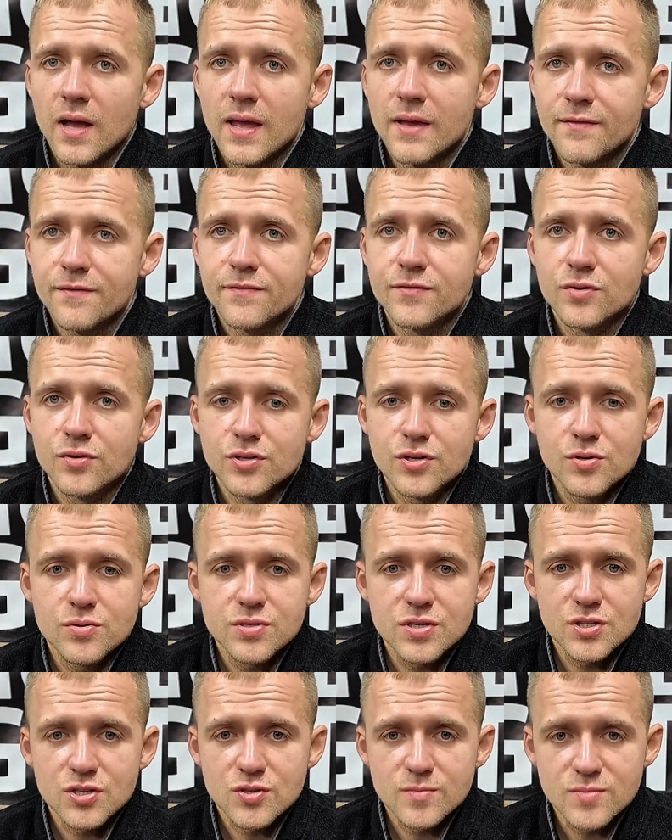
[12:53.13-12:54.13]
If you're
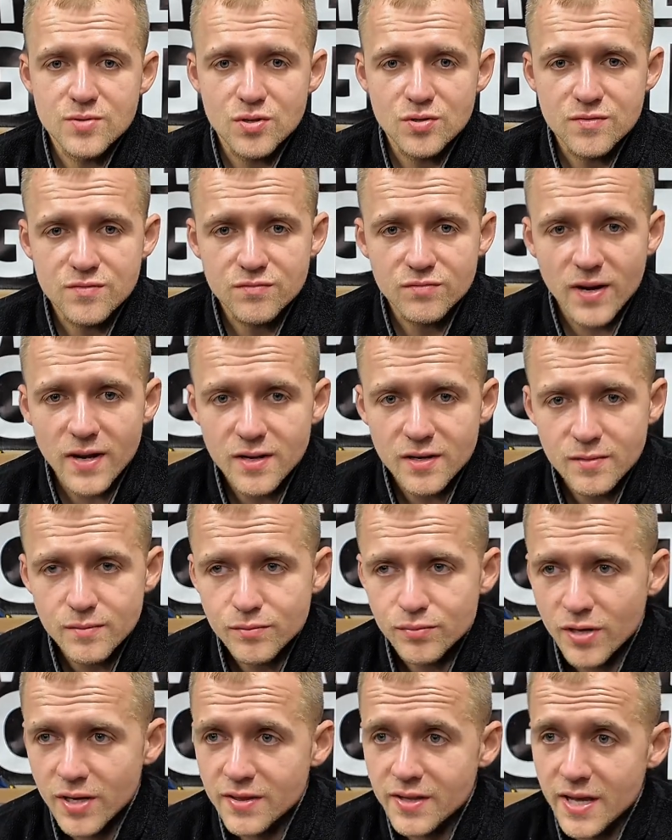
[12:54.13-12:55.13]
using some sort of
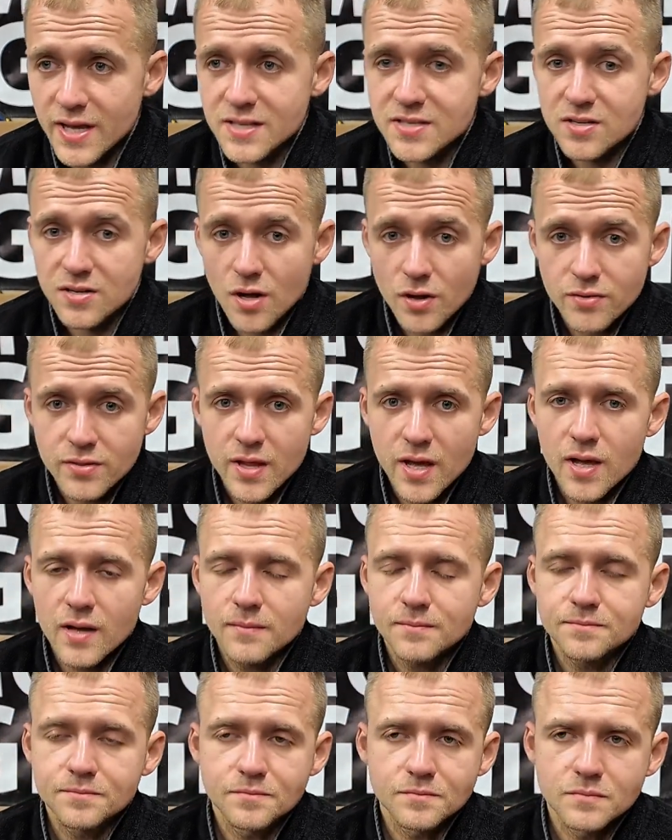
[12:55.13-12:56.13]
random brand that isn't on
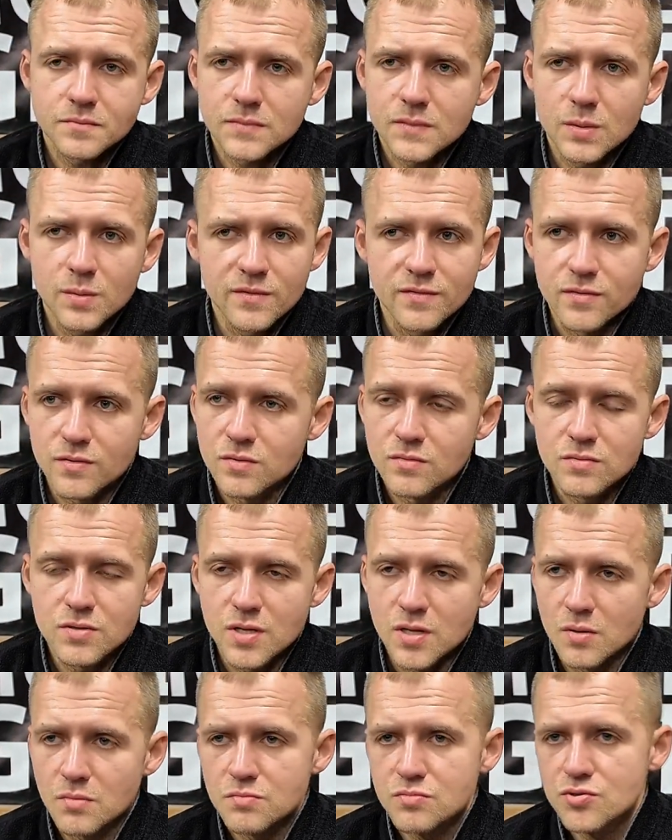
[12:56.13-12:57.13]
there, with
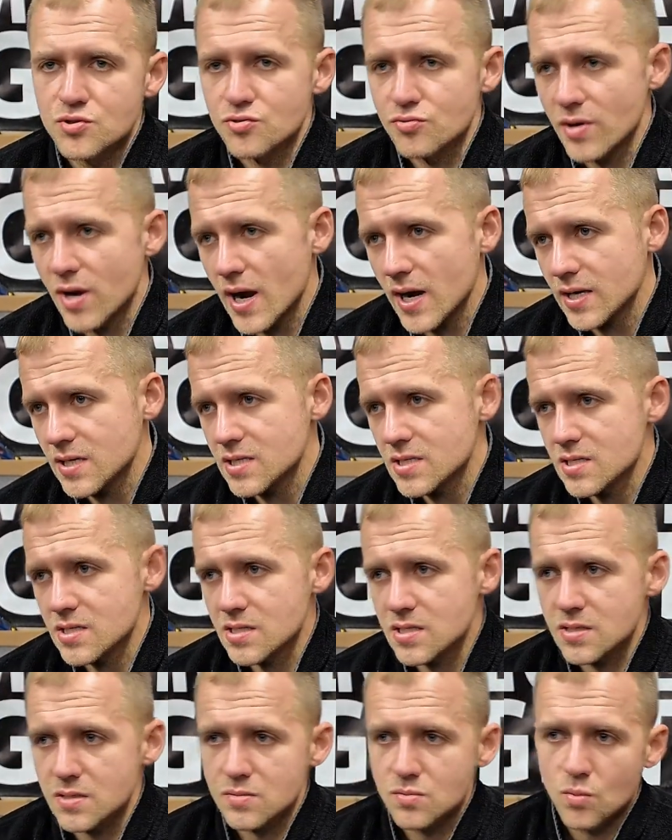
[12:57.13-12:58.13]

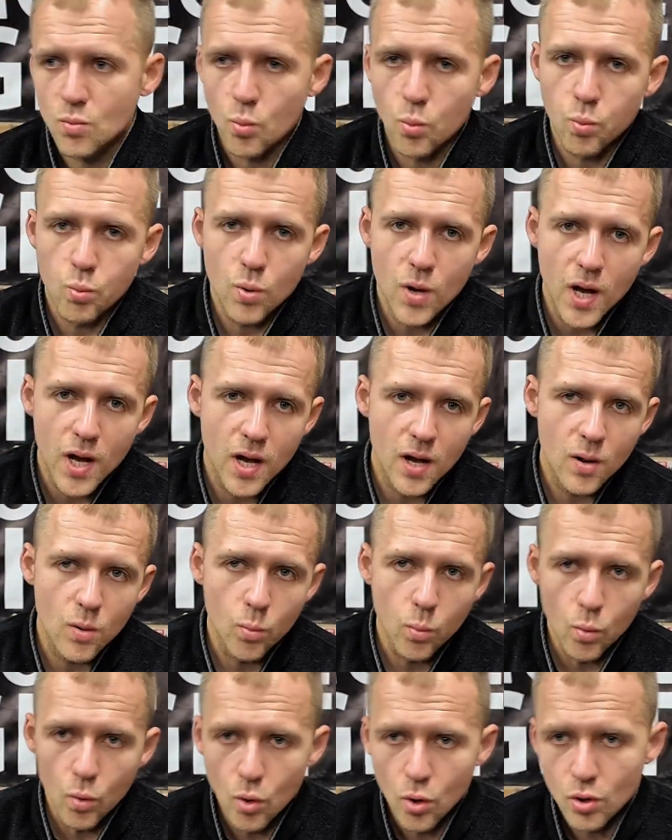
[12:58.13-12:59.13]
Drax,
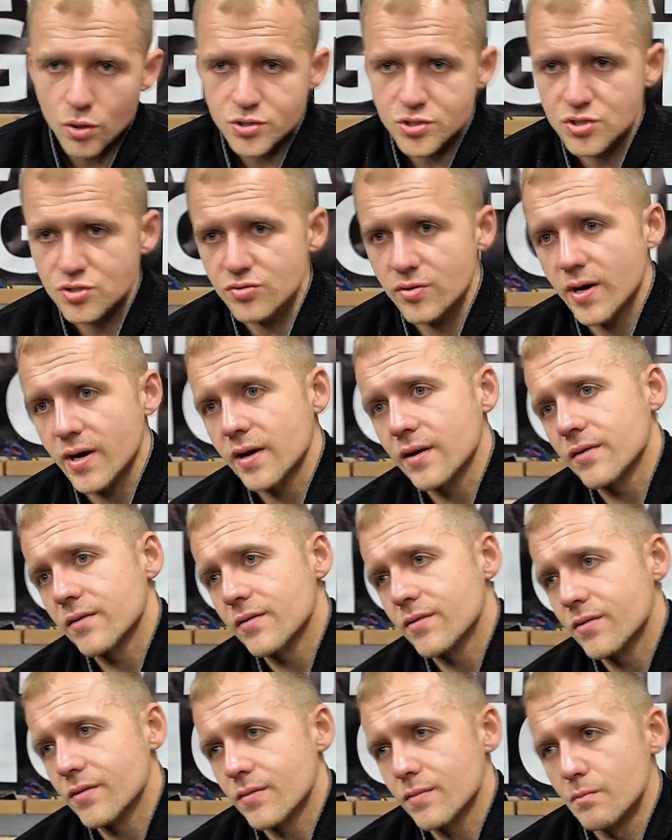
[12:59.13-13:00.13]
War
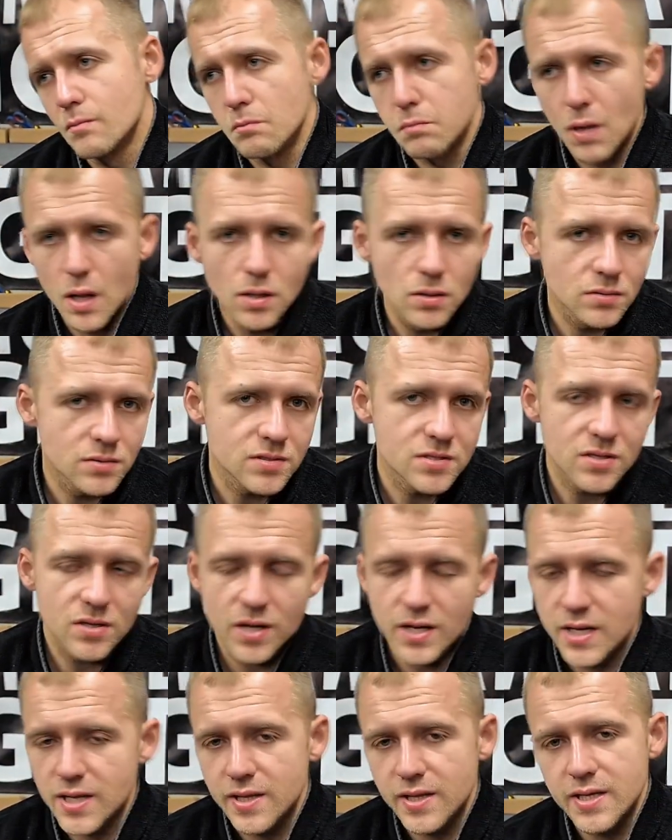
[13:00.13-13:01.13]
Strength, Bolt,
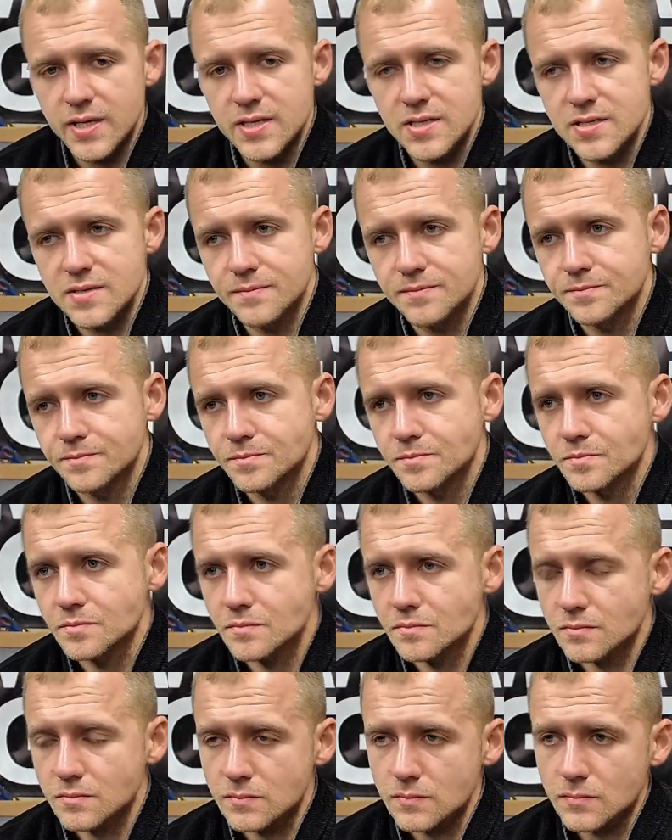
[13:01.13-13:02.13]
any of these,
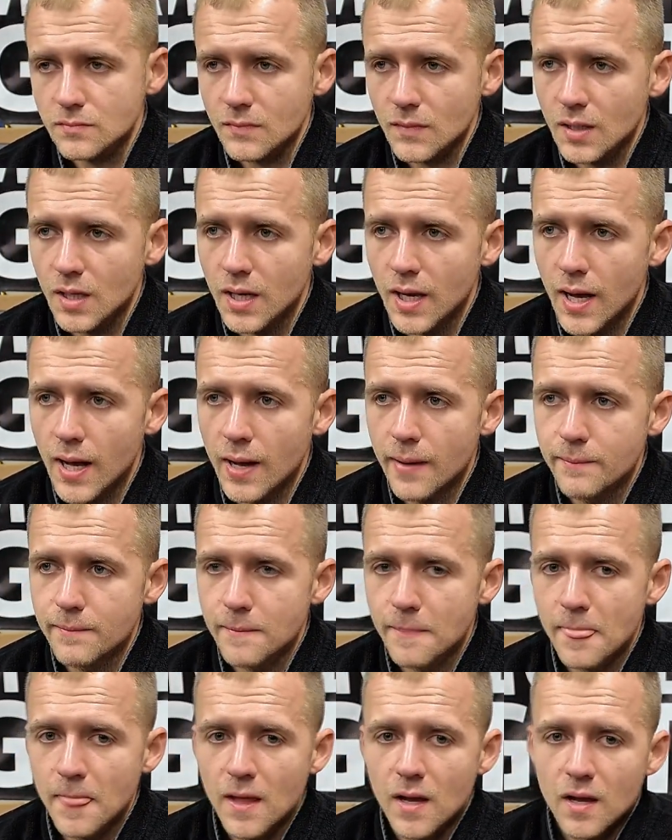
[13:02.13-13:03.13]

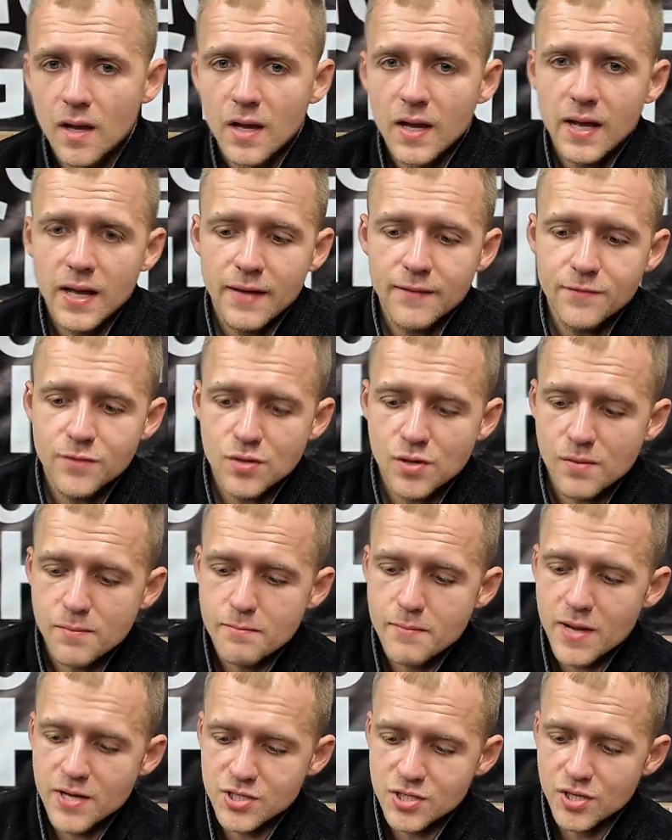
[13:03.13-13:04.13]
if you
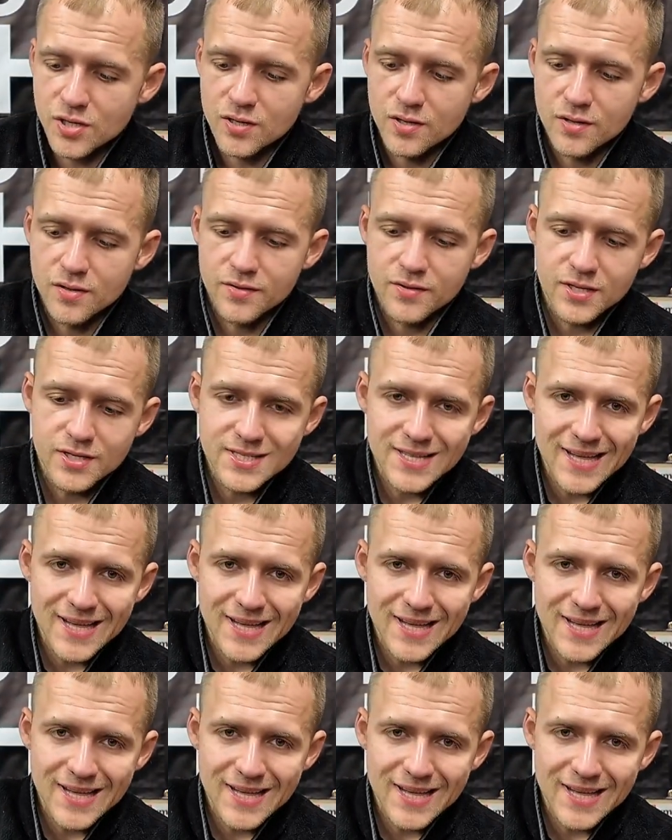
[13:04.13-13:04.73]
can measure the